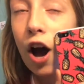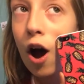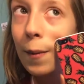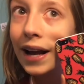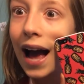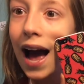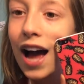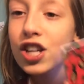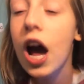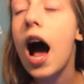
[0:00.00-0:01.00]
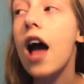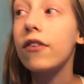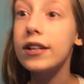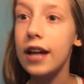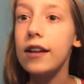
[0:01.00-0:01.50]
Oh my gosh. I have
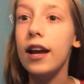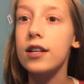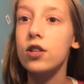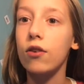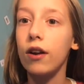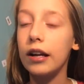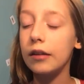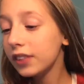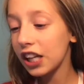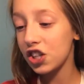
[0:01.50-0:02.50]
like 10 cases already.